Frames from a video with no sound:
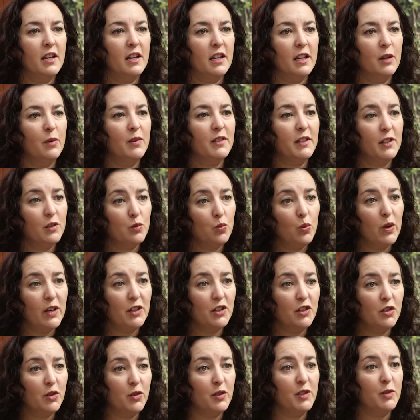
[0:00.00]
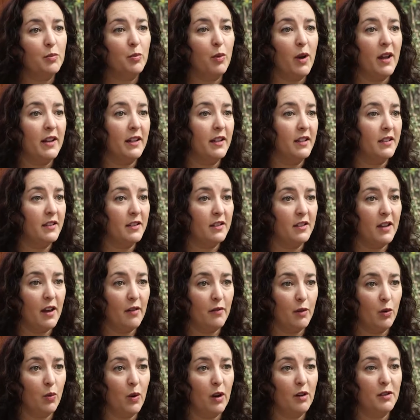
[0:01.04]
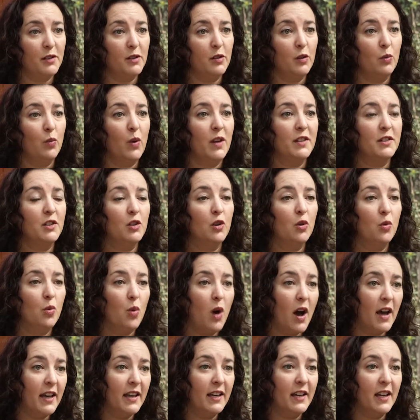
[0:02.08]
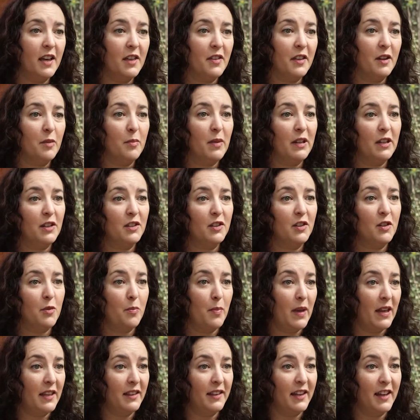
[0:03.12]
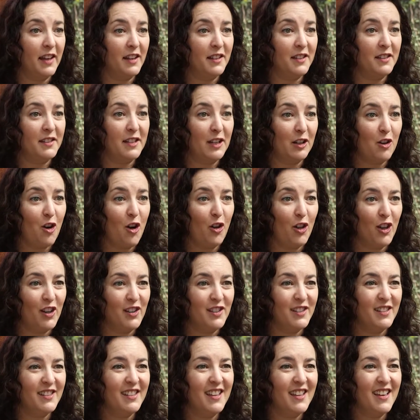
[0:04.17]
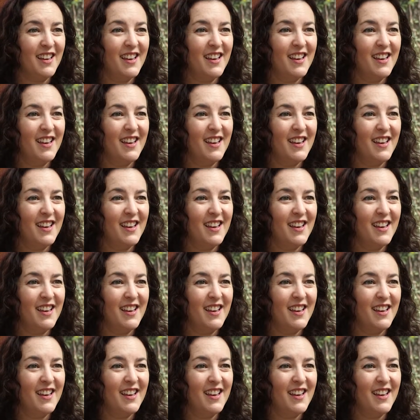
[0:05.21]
It was his wish to spread it everywhere. So it went to Hawaii and then it made it to the mainland, as they call us.